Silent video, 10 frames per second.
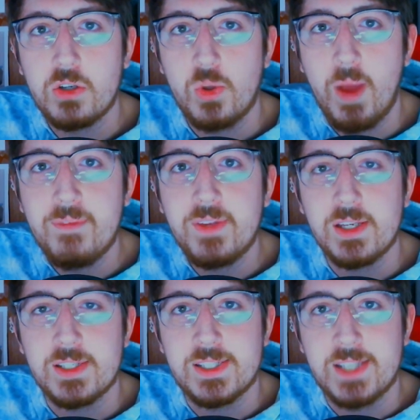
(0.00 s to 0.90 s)
So having
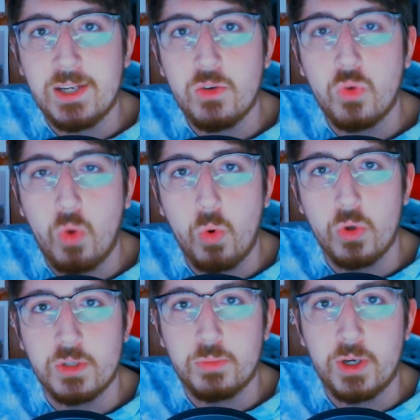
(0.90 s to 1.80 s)
a single
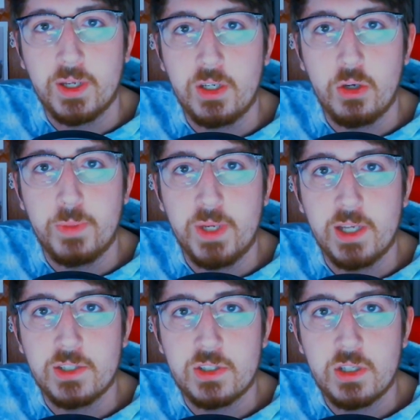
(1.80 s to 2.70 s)
cord to plug into your
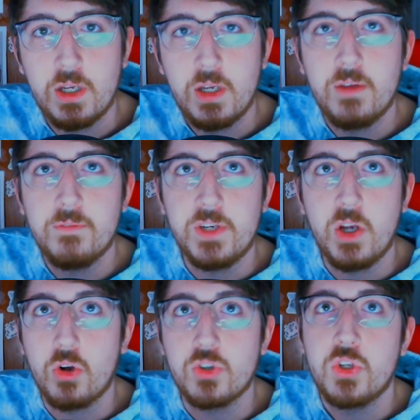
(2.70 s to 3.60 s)

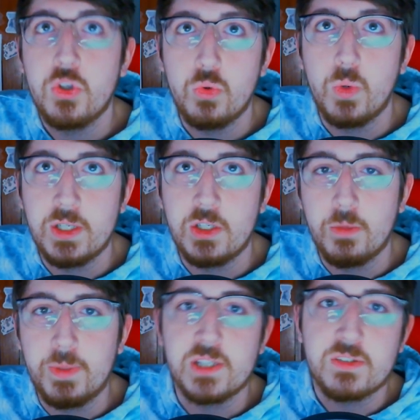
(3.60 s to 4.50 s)
PSVR 2 into your
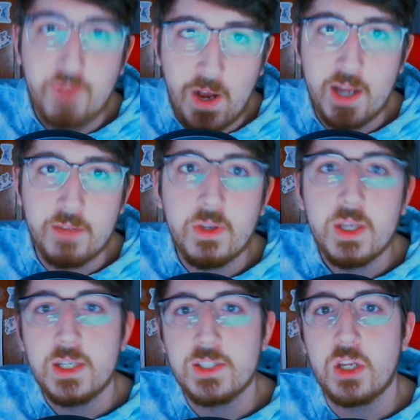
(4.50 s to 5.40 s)
PS5
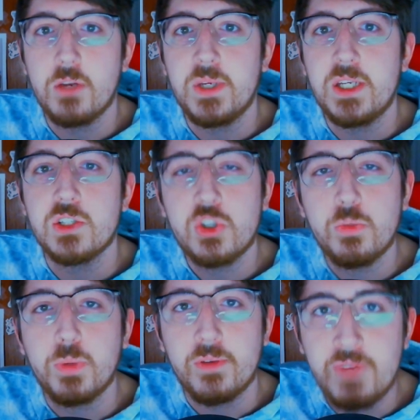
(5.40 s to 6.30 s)
is going to be
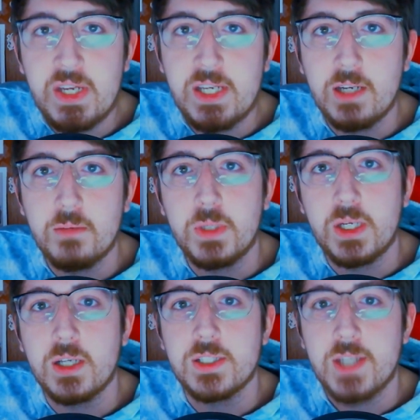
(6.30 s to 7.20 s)
super convenient,
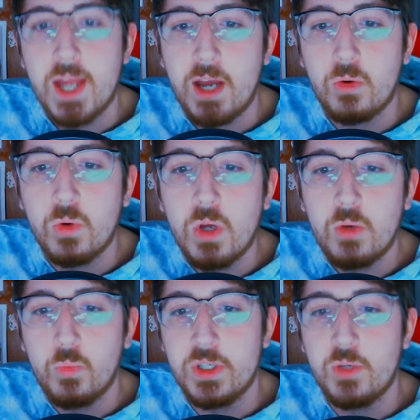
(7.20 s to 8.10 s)
because now
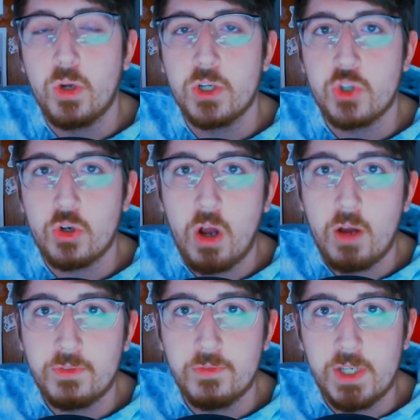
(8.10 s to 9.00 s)
when you want to jerk
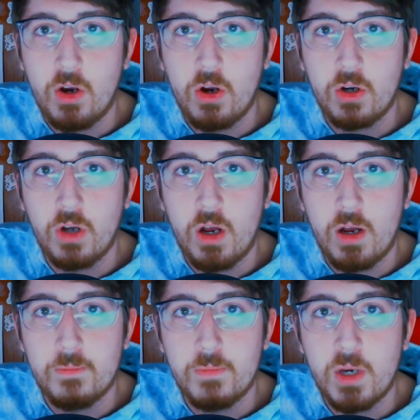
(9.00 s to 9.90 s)
off to VR
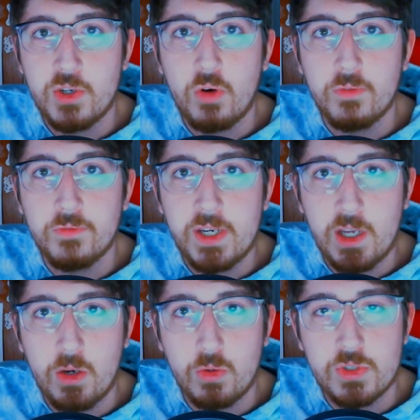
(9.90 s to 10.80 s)
adult
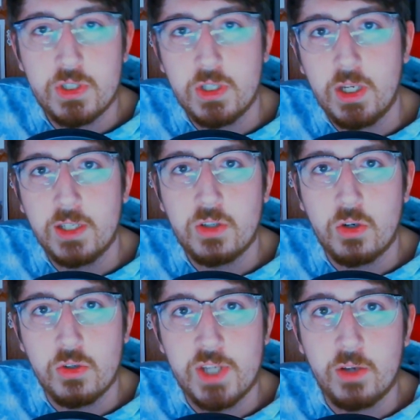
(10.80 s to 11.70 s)
videos, it
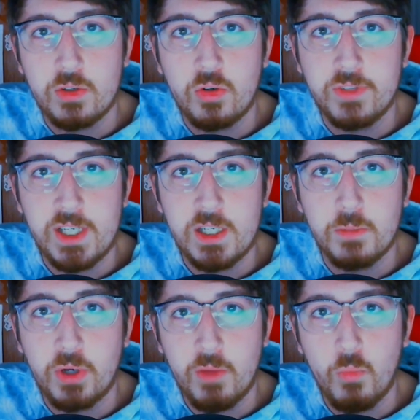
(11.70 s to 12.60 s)
turns out you only need to
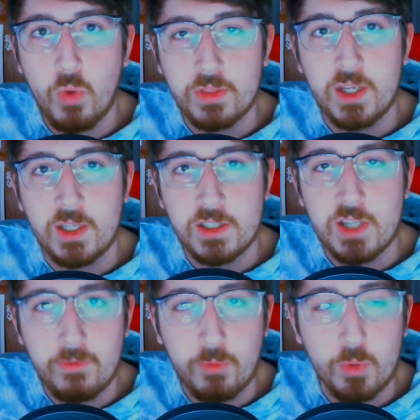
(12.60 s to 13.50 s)
plug in one thing
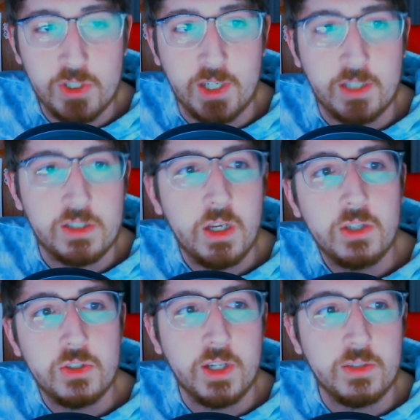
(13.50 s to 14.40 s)
instead of 4 to 6.
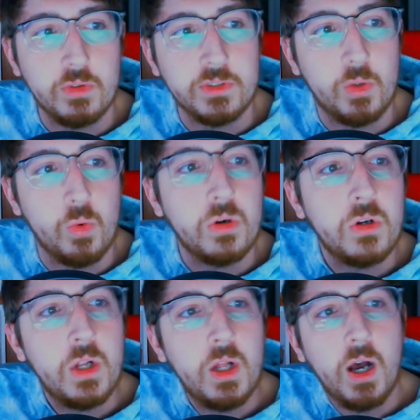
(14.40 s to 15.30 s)
So that's really cool.
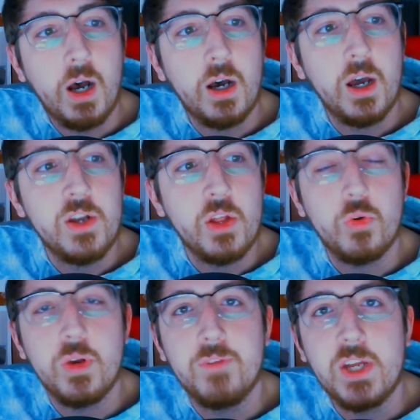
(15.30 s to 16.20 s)

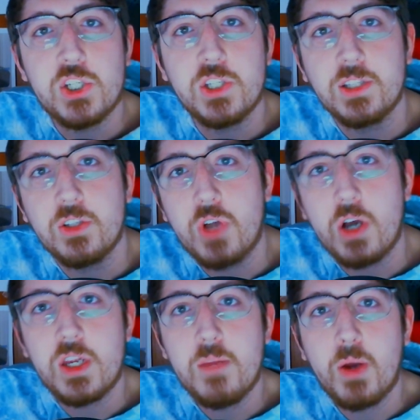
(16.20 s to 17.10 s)
Another innovation that they're
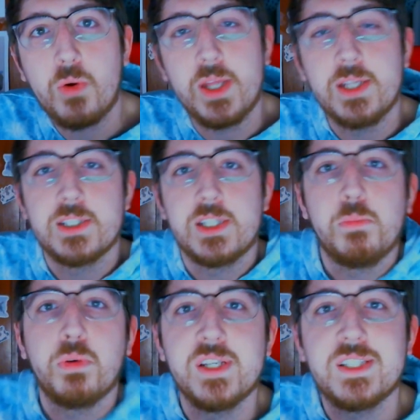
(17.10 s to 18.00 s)
talking about is the
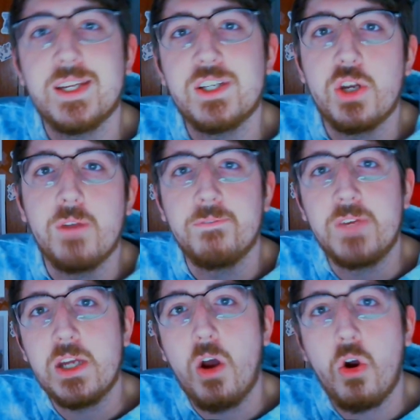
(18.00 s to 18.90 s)
PlayStation
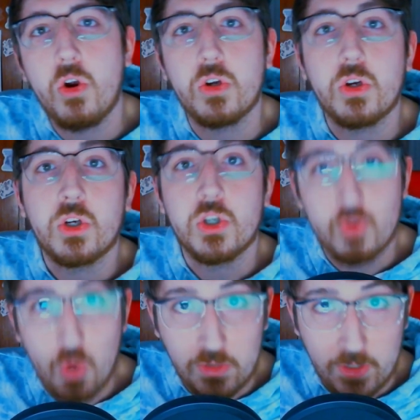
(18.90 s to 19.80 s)
VR
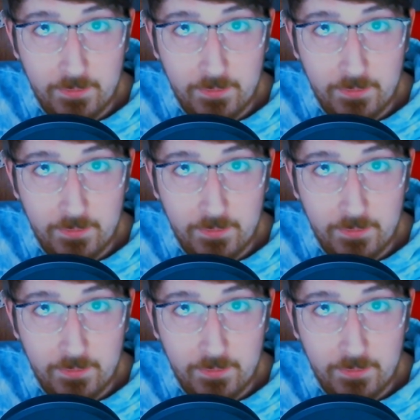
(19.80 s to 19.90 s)
controller.